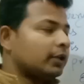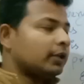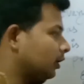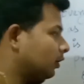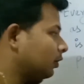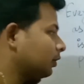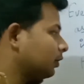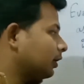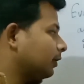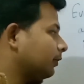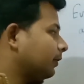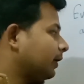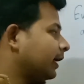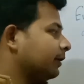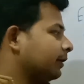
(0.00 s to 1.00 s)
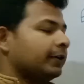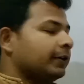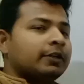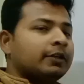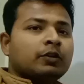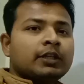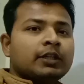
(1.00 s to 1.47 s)
Now I
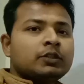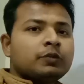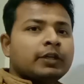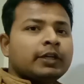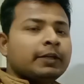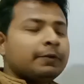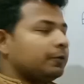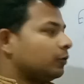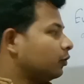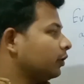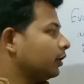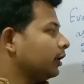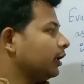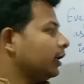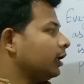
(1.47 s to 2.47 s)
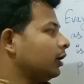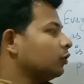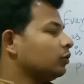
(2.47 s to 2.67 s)
have factorized 24